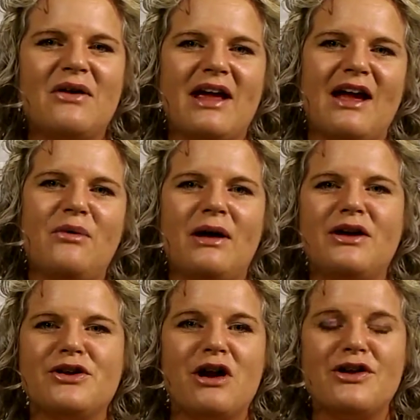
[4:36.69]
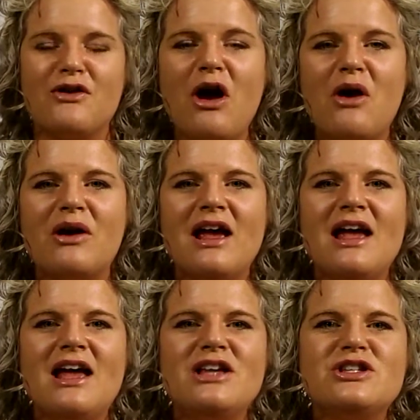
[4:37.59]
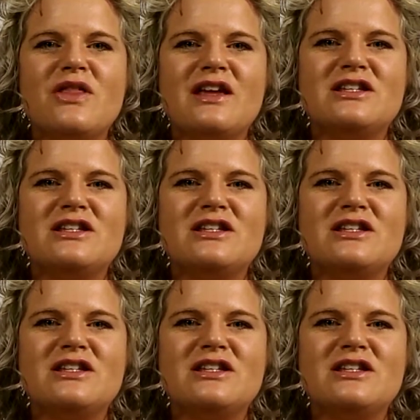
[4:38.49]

okay, well, you're on your own. So